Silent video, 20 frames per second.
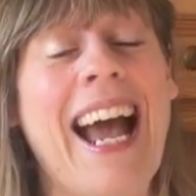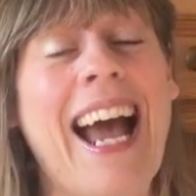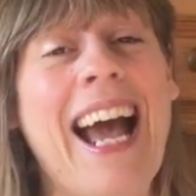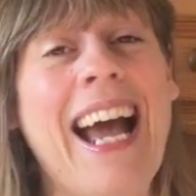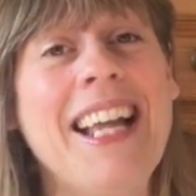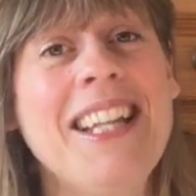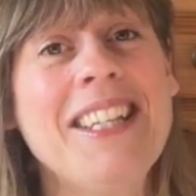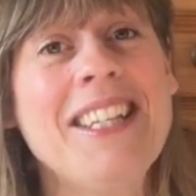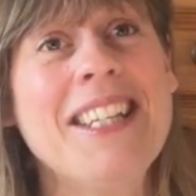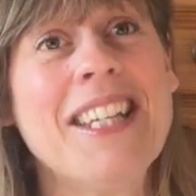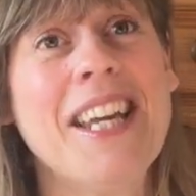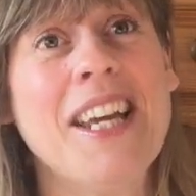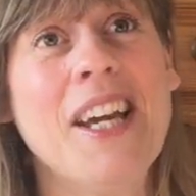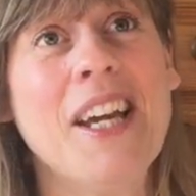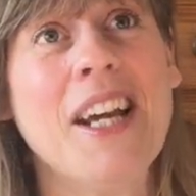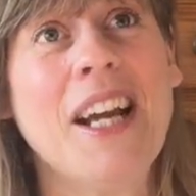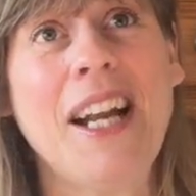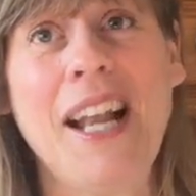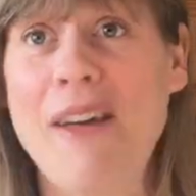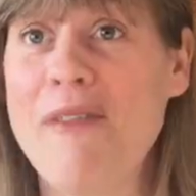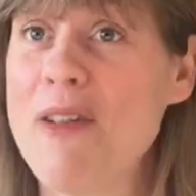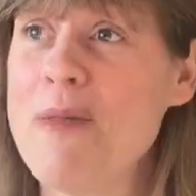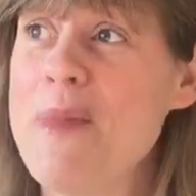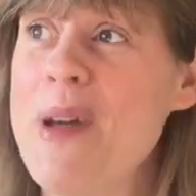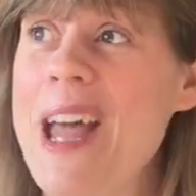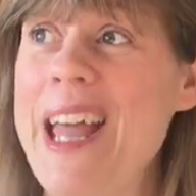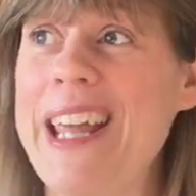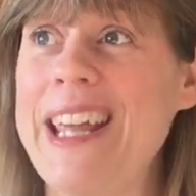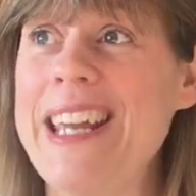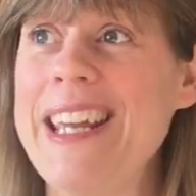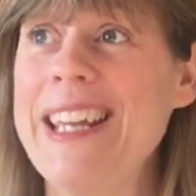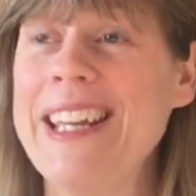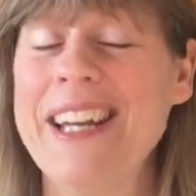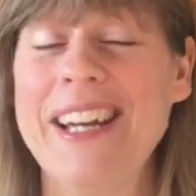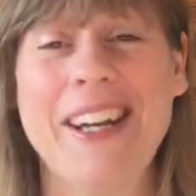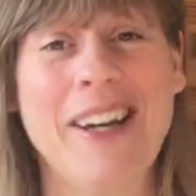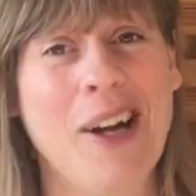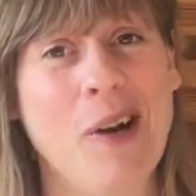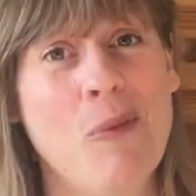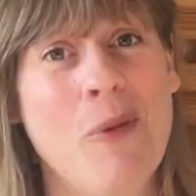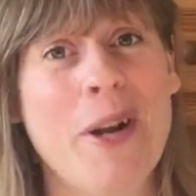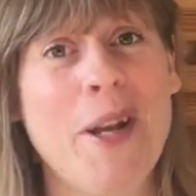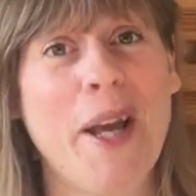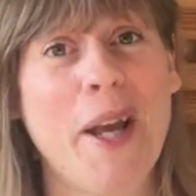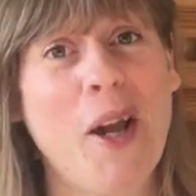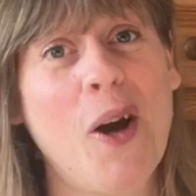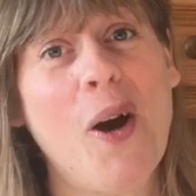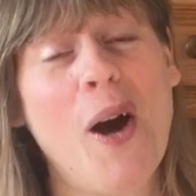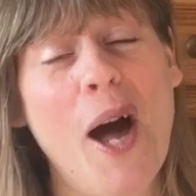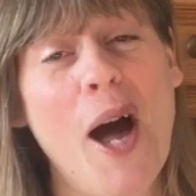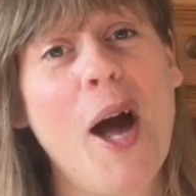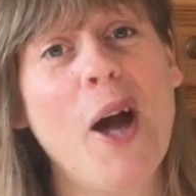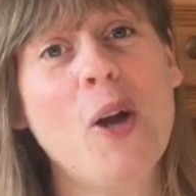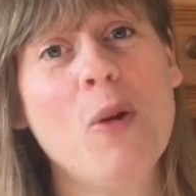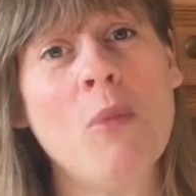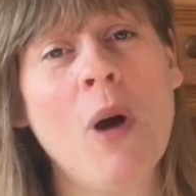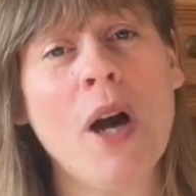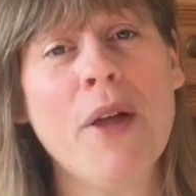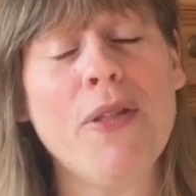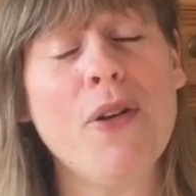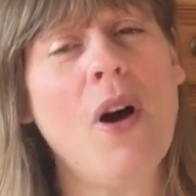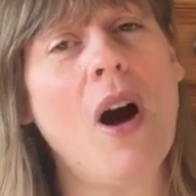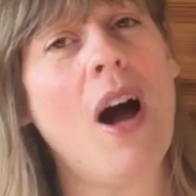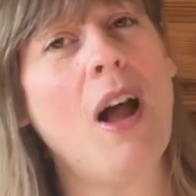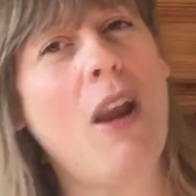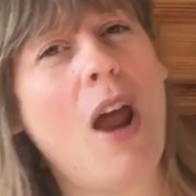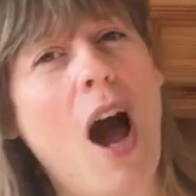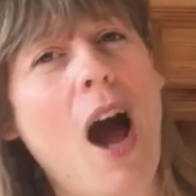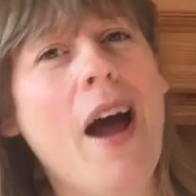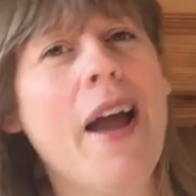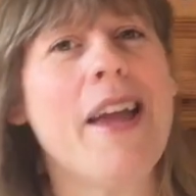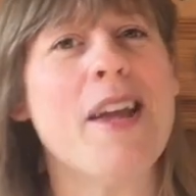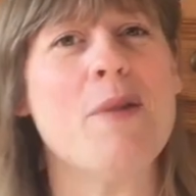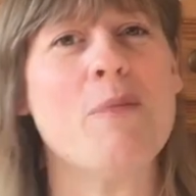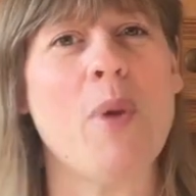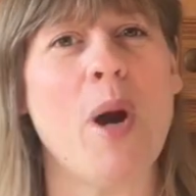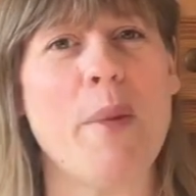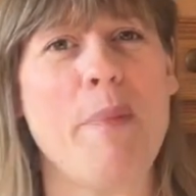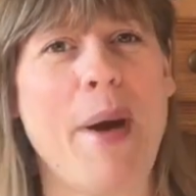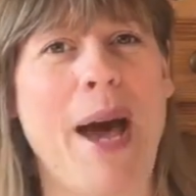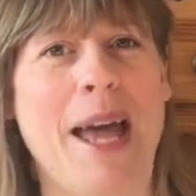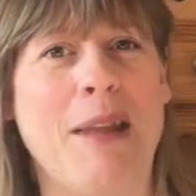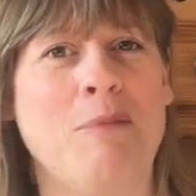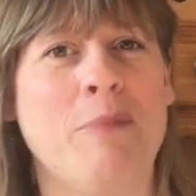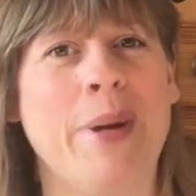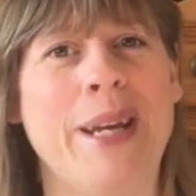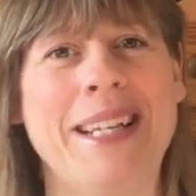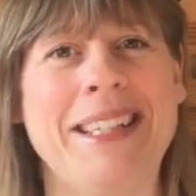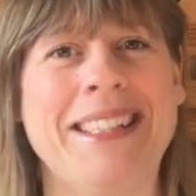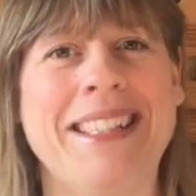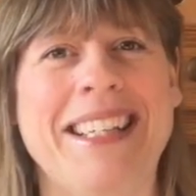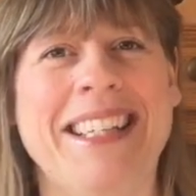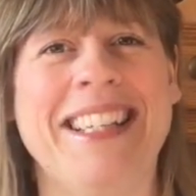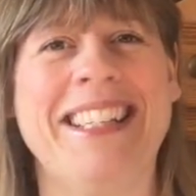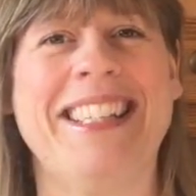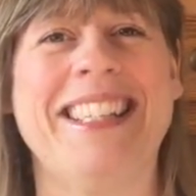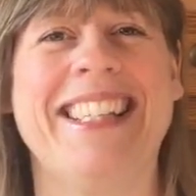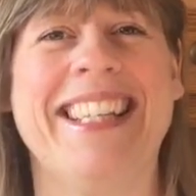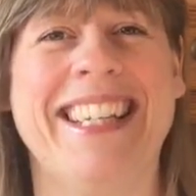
And clever me, when I got home, I thought I'll iron my pattern pieces.